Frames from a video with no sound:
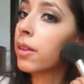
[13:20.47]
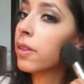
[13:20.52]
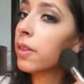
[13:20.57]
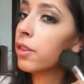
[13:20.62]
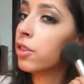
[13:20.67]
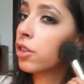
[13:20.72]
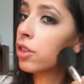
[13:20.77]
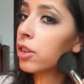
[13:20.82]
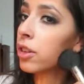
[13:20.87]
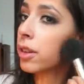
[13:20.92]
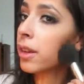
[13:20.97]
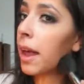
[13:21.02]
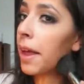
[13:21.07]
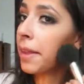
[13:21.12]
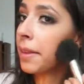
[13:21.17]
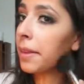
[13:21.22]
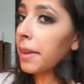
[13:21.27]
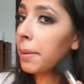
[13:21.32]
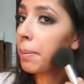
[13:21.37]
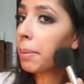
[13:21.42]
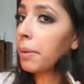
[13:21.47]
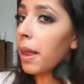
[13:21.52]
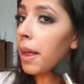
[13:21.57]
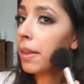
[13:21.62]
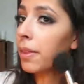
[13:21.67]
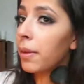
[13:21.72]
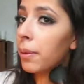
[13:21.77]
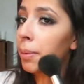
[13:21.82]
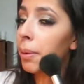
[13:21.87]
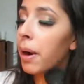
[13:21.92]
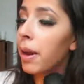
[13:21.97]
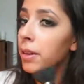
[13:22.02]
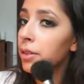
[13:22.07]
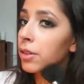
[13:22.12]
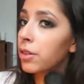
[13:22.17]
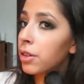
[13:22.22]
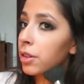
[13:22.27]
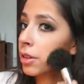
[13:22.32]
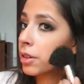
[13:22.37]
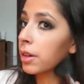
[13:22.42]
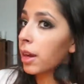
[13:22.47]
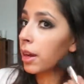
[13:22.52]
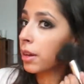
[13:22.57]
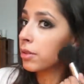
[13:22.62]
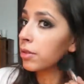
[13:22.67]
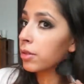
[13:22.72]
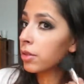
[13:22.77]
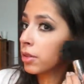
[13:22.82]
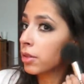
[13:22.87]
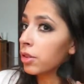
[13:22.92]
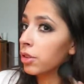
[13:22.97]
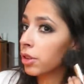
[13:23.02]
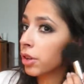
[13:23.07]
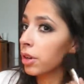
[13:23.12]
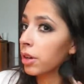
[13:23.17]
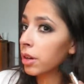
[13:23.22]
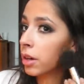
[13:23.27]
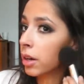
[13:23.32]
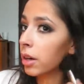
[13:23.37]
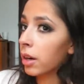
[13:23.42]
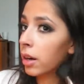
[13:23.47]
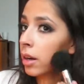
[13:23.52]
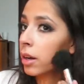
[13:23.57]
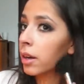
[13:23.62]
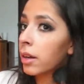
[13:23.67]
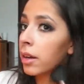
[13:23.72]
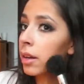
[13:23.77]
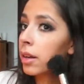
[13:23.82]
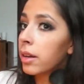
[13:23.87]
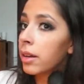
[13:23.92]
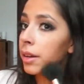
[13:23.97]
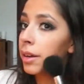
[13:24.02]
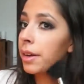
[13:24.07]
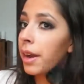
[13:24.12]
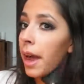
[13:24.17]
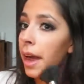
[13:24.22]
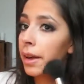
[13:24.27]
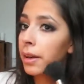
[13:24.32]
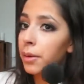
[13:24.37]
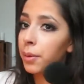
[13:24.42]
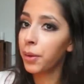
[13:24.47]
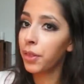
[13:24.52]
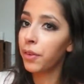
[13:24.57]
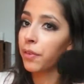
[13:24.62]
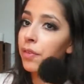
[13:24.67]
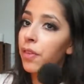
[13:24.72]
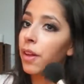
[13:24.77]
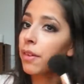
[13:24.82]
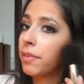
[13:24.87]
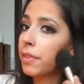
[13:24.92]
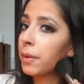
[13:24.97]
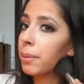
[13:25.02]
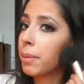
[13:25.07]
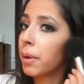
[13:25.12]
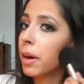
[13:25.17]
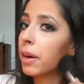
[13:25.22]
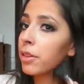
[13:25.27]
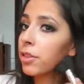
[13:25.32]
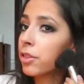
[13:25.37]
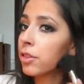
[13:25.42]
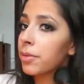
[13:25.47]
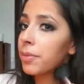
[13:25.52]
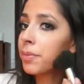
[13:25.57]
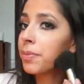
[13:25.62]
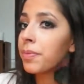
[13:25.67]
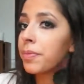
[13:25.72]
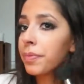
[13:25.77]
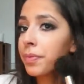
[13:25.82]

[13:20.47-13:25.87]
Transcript: Then just lightly blend the bronzer down your neck with a fluffy brush.